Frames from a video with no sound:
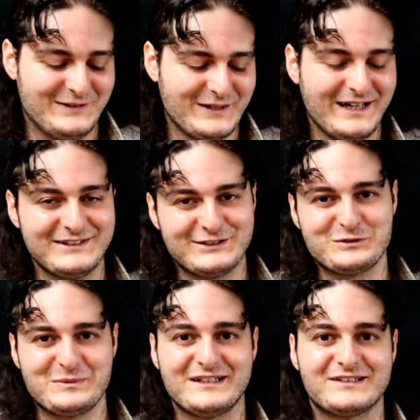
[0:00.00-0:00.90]
Okay, I'll try
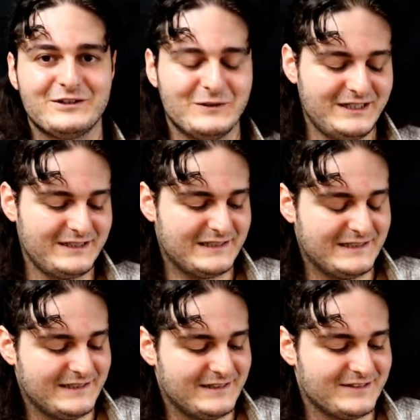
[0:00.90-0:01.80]
to play it slowly,
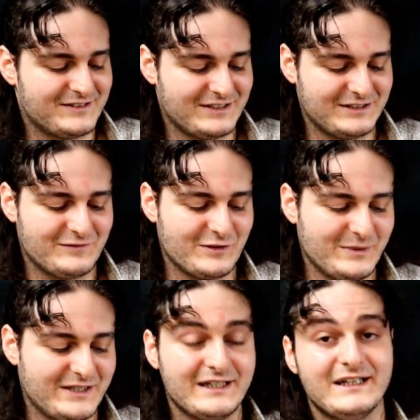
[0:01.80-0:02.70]
starting
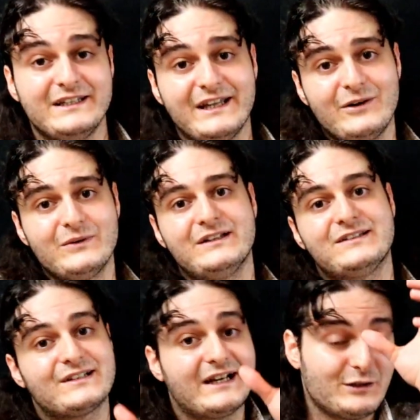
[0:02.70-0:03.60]
from here. Now
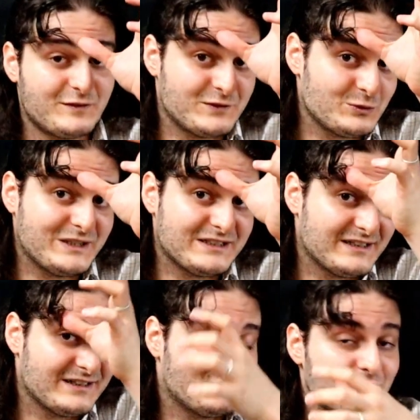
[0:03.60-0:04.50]
it's kind of doing
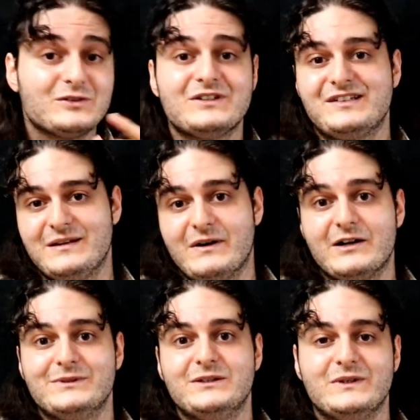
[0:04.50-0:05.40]
also the same
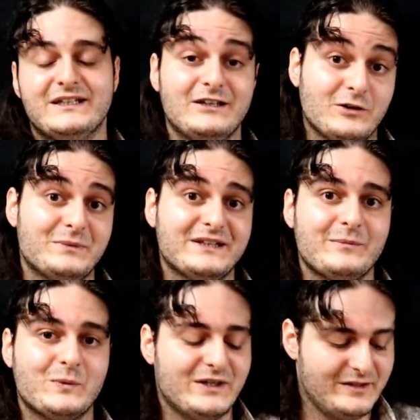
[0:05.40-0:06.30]
harmony he opened
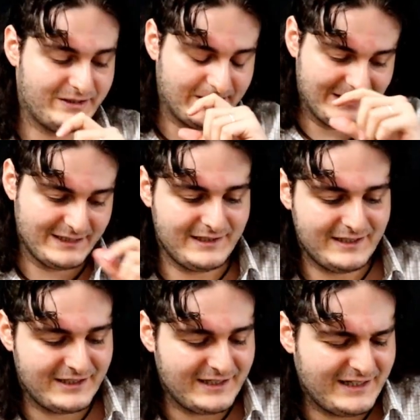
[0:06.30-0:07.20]
up with.
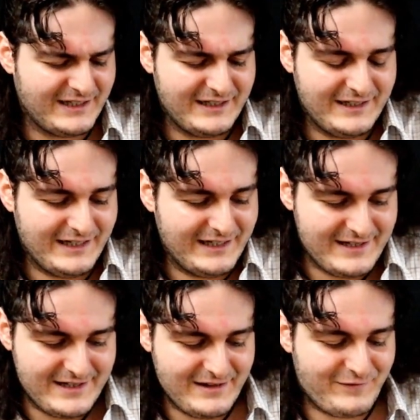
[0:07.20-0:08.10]

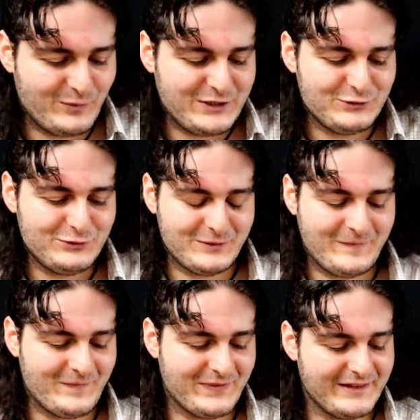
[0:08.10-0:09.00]
If we do,
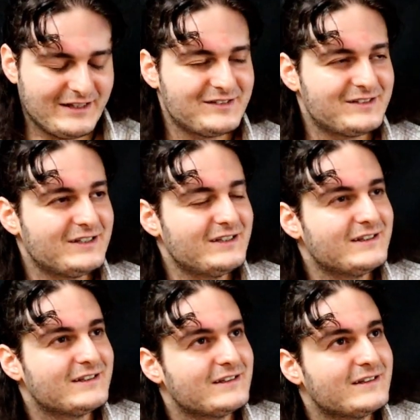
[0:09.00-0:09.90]
let's
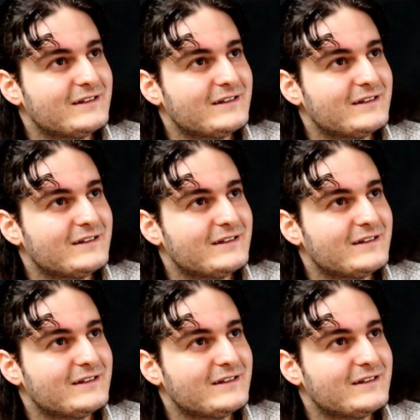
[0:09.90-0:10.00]
see.